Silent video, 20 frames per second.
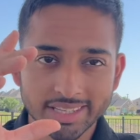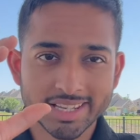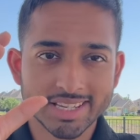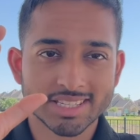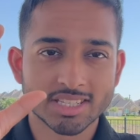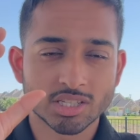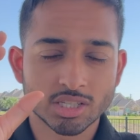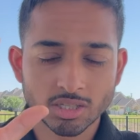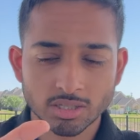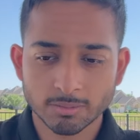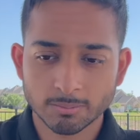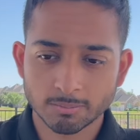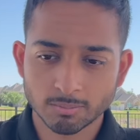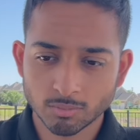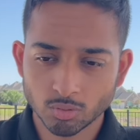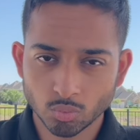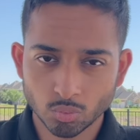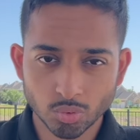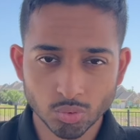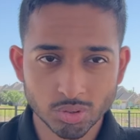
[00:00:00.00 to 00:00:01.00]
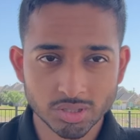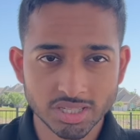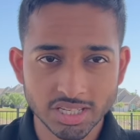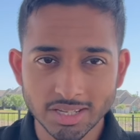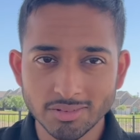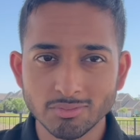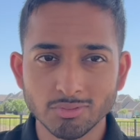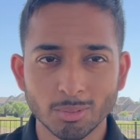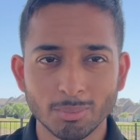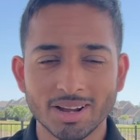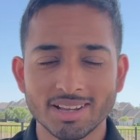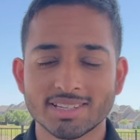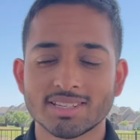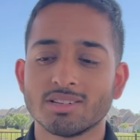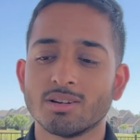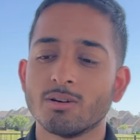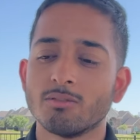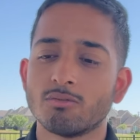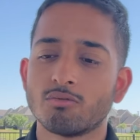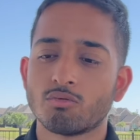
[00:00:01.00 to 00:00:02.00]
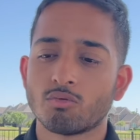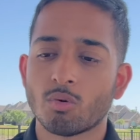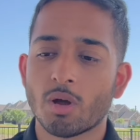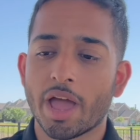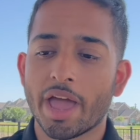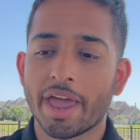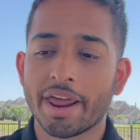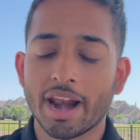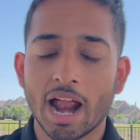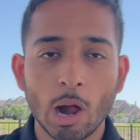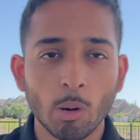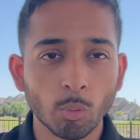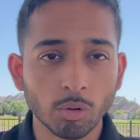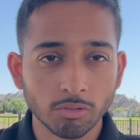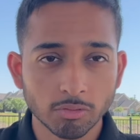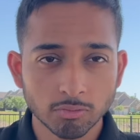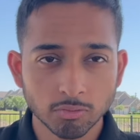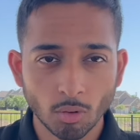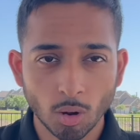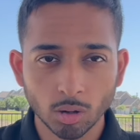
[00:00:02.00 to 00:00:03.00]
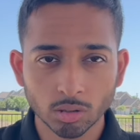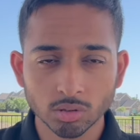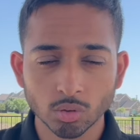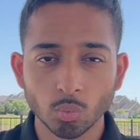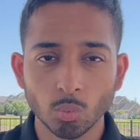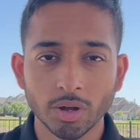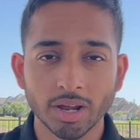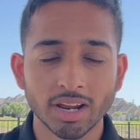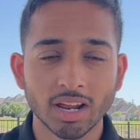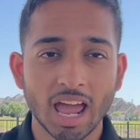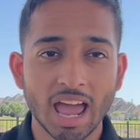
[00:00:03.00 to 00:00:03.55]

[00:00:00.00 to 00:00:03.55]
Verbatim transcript: this routine for myself and I would follow it